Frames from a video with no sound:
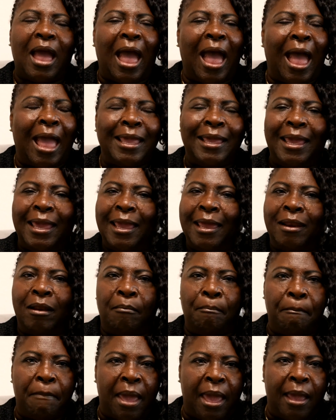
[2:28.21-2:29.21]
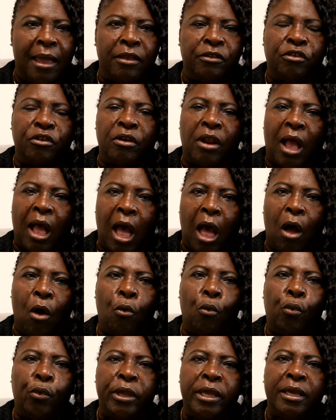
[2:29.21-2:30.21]
I can't imagine how
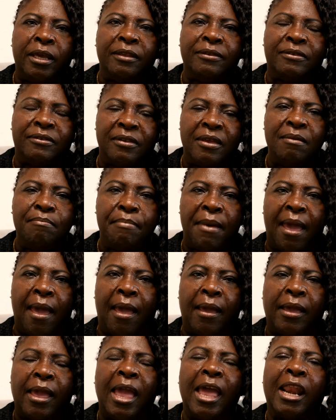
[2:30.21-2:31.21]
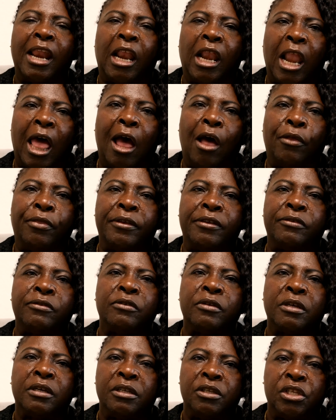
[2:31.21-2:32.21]
we can sit back and allow this
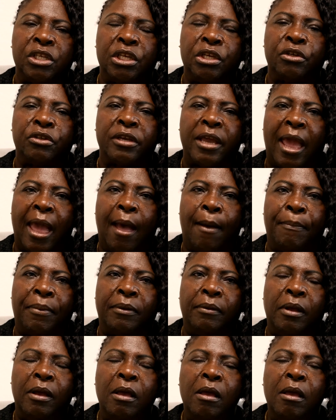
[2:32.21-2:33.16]
to continue to happen